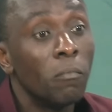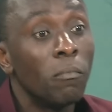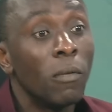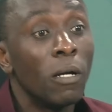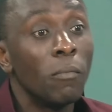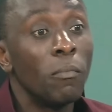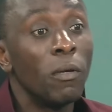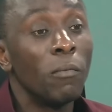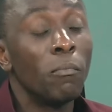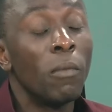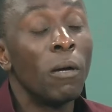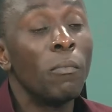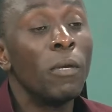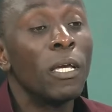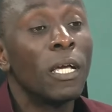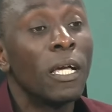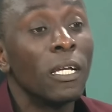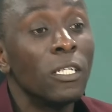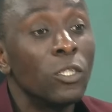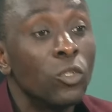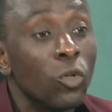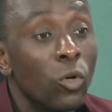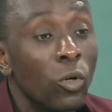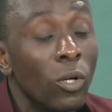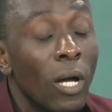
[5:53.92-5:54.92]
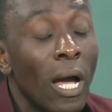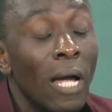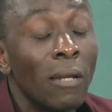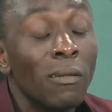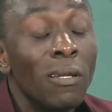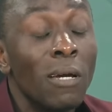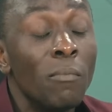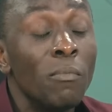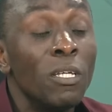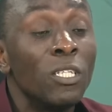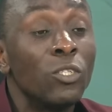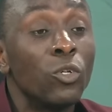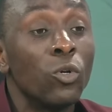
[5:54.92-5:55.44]
Mami Kacho,
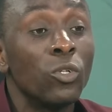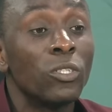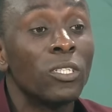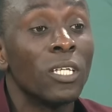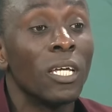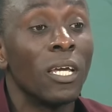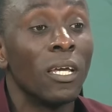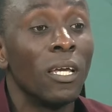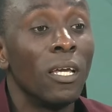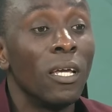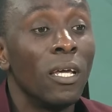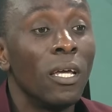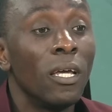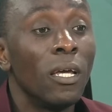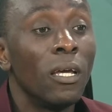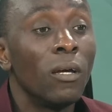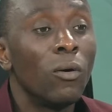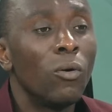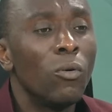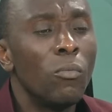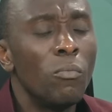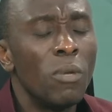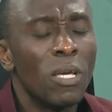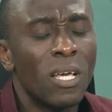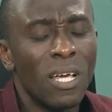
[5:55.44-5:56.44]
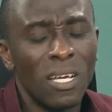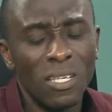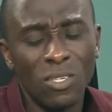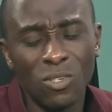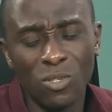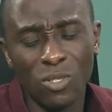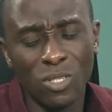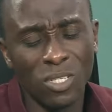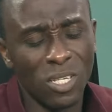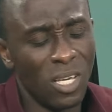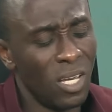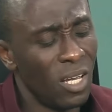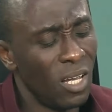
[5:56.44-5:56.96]
Adam Micho say, oh,
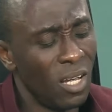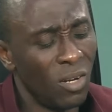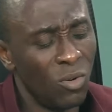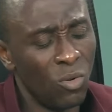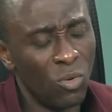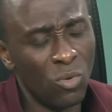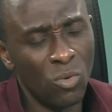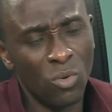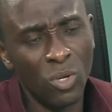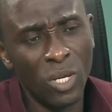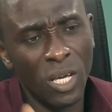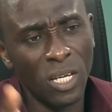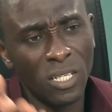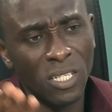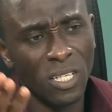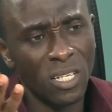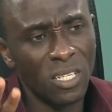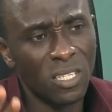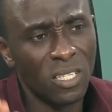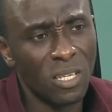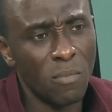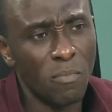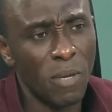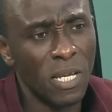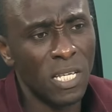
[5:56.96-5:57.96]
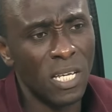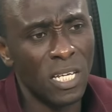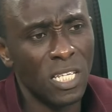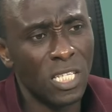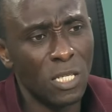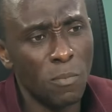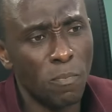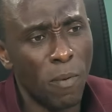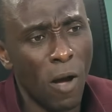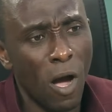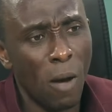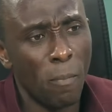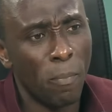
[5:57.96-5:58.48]
Mikacho say, I know you're just emergency
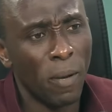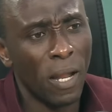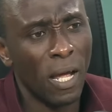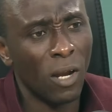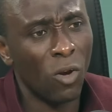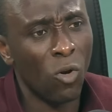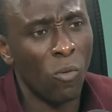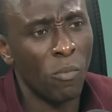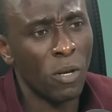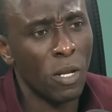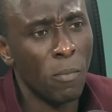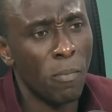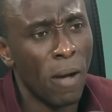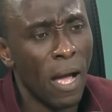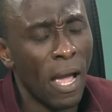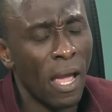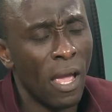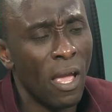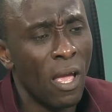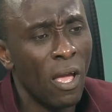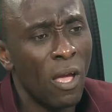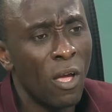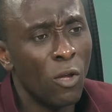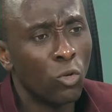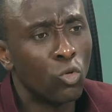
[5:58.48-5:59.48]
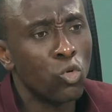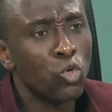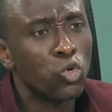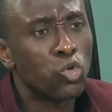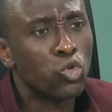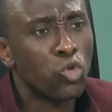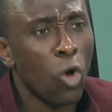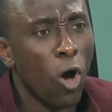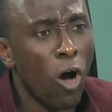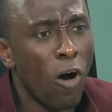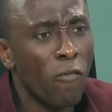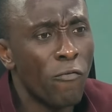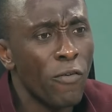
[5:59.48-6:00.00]
power plan on the buy to
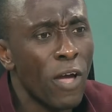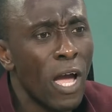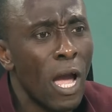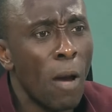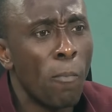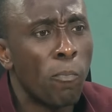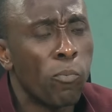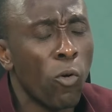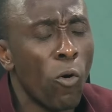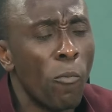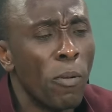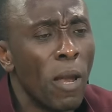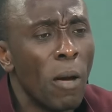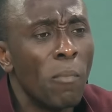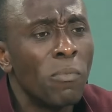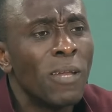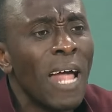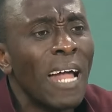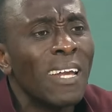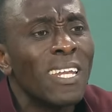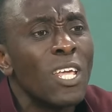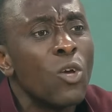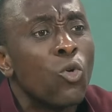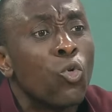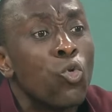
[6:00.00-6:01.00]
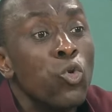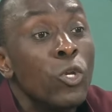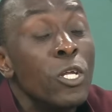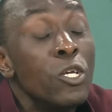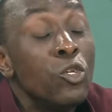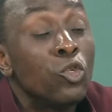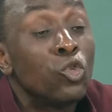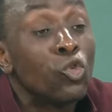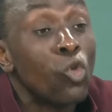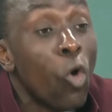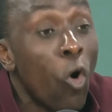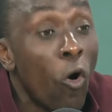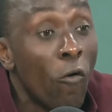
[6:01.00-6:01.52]
solve a problem that they couldn't
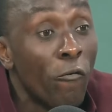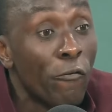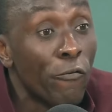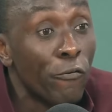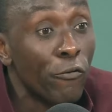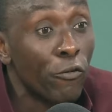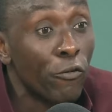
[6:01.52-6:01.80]
solve.